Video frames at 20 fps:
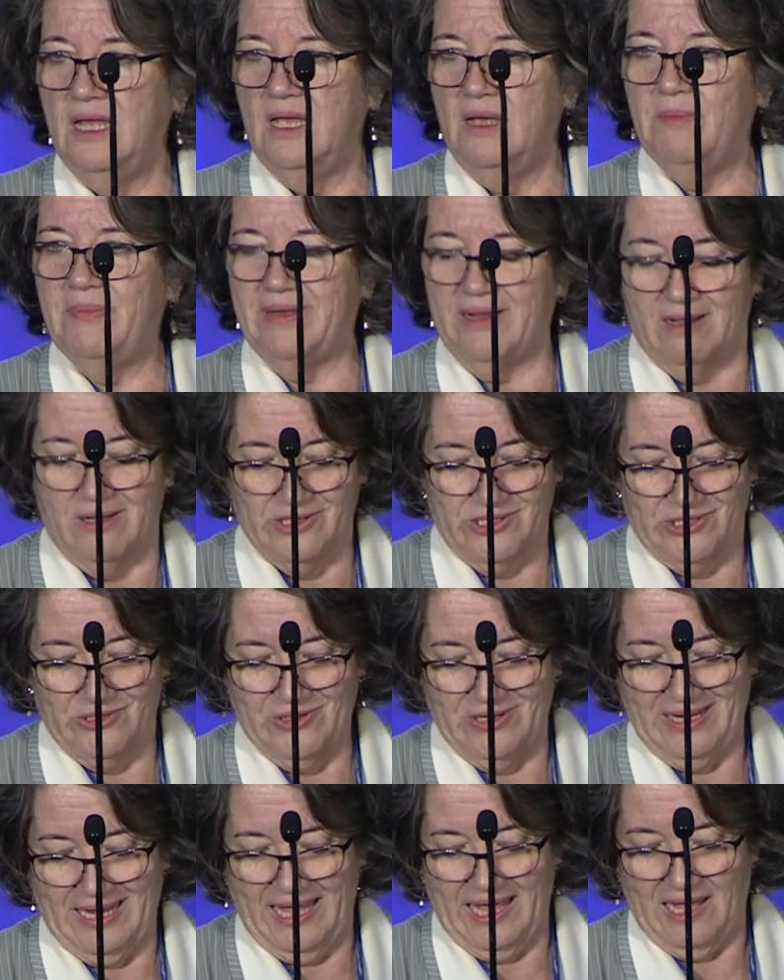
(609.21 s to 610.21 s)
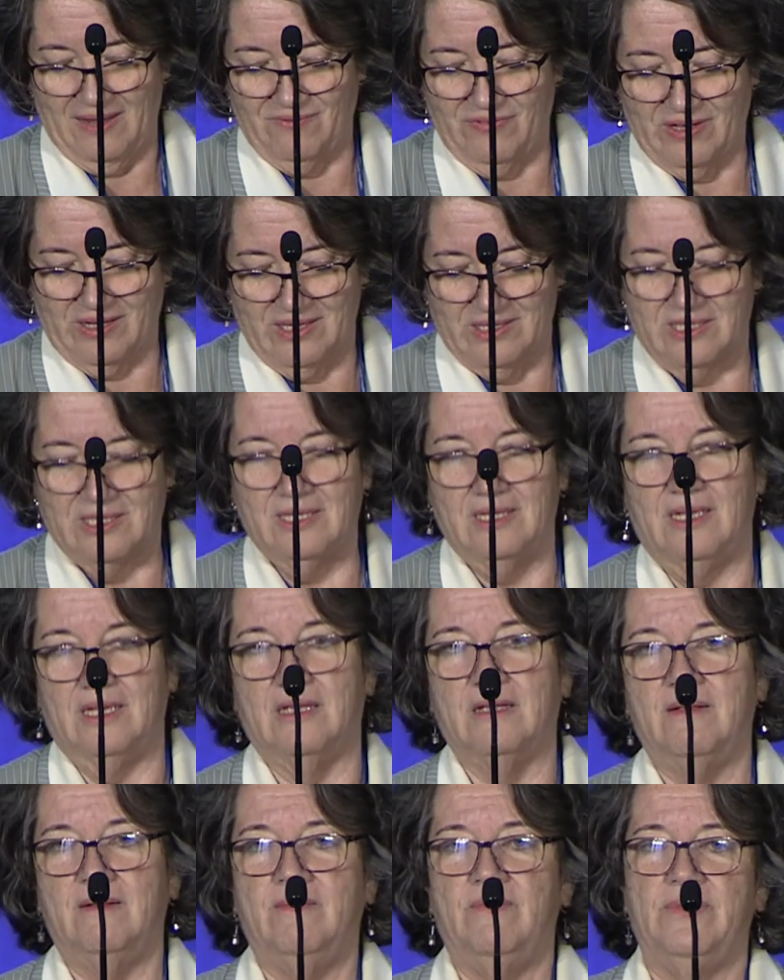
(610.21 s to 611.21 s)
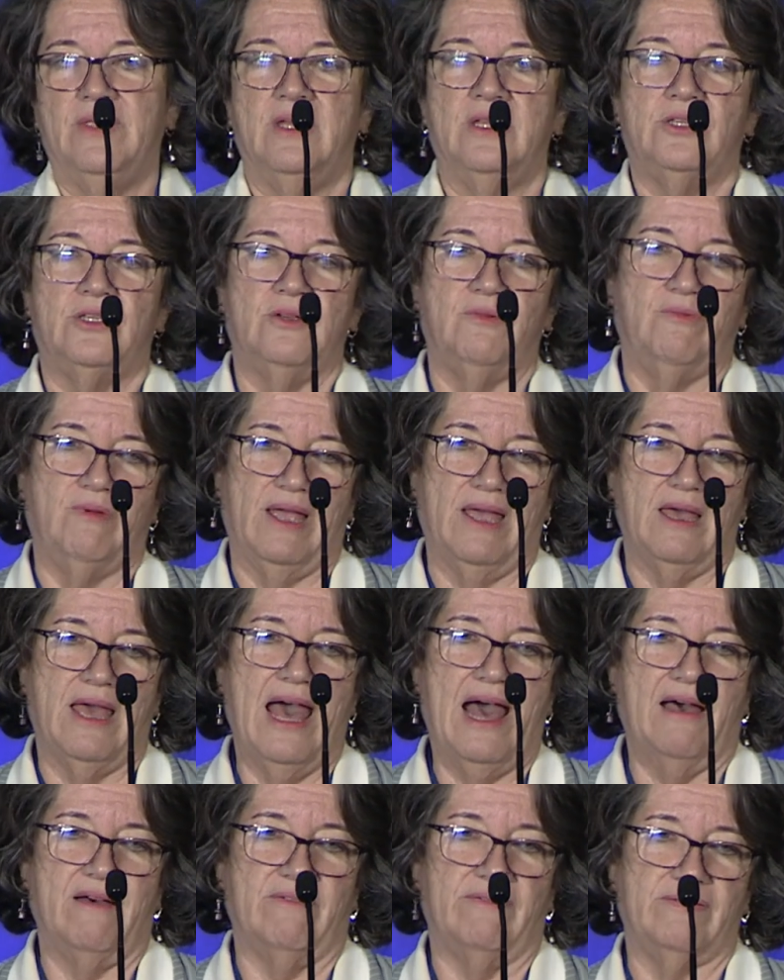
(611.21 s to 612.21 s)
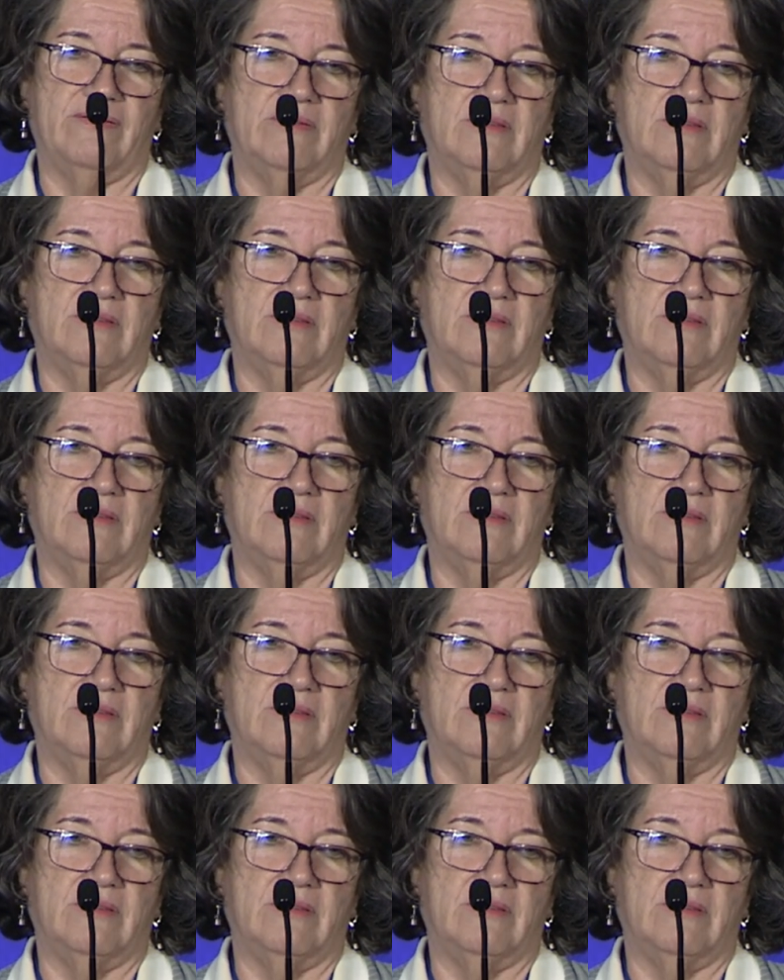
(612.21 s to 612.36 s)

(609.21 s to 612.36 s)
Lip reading: but also in advocacy to have